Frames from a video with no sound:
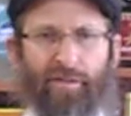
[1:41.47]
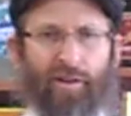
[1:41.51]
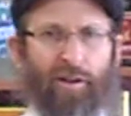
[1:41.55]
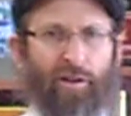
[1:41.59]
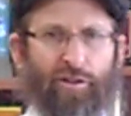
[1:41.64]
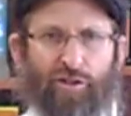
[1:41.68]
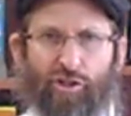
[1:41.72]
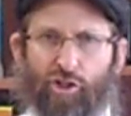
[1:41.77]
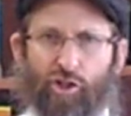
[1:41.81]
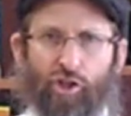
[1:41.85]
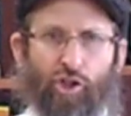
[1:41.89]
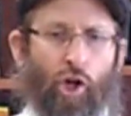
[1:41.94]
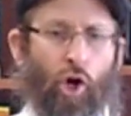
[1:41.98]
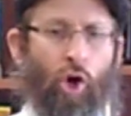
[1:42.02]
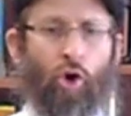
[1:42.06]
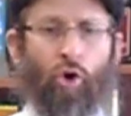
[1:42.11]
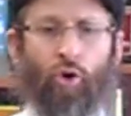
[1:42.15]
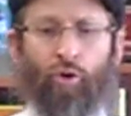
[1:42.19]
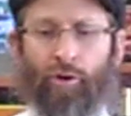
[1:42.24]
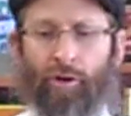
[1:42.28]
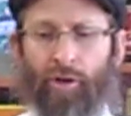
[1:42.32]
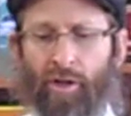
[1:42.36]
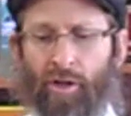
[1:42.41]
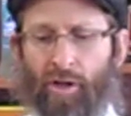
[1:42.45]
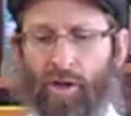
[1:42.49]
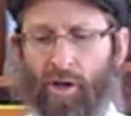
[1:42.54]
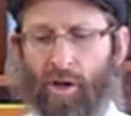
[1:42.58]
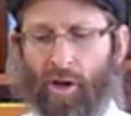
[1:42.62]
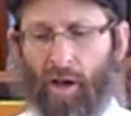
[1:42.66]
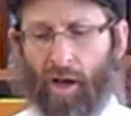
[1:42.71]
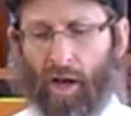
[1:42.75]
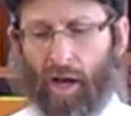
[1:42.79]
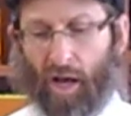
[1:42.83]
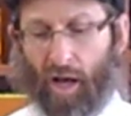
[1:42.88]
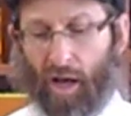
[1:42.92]
very stone.
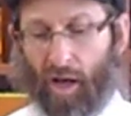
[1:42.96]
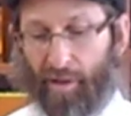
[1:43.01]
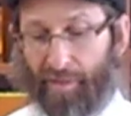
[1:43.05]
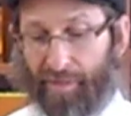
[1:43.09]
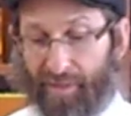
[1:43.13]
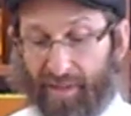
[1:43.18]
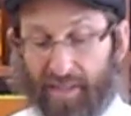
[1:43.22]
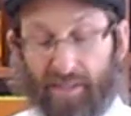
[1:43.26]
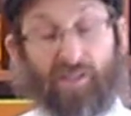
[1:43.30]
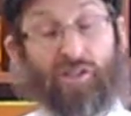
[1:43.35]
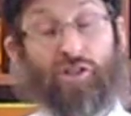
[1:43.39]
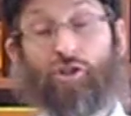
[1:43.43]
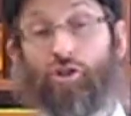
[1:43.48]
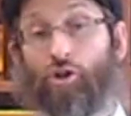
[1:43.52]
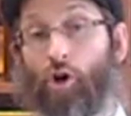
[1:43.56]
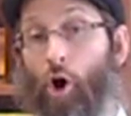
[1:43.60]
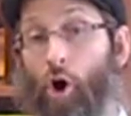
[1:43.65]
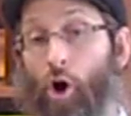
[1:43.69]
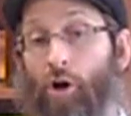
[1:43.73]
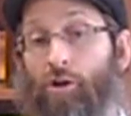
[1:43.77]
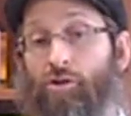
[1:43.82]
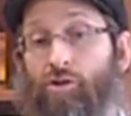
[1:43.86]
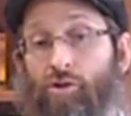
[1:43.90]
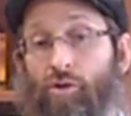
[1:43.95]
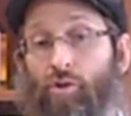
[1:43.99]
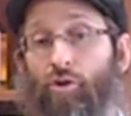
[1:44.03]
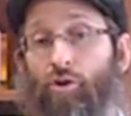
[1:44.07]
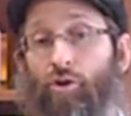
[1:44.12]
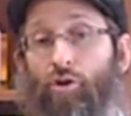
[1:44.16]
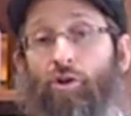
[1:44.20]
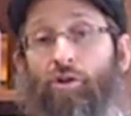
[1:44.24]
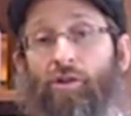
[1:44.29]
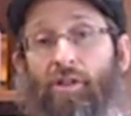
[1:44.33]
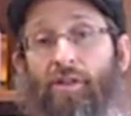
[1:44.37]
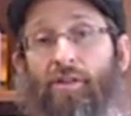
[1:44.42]
Uh, this is also
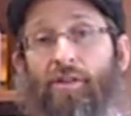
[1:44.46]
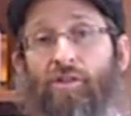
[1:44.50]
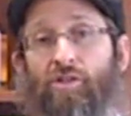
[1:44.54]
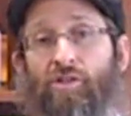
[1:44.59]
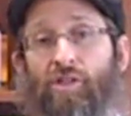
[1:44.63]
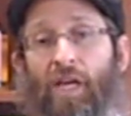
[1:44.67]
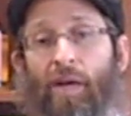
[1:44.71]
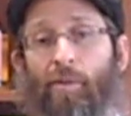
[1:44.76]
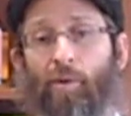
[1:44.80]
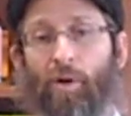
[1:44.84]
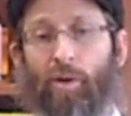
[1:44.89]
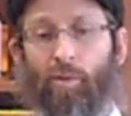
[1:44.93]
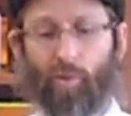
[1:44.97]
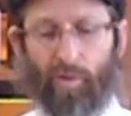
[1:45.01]
cooked in the same way